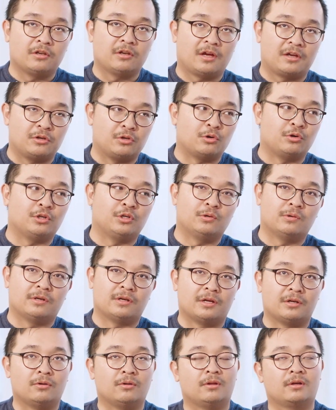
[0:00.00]
I know you and
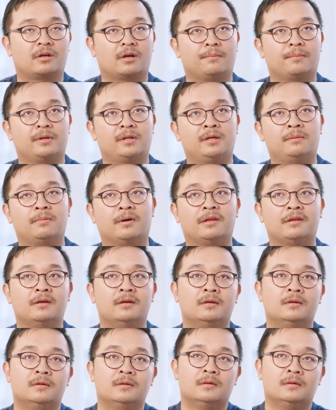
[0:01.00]
I know the company, but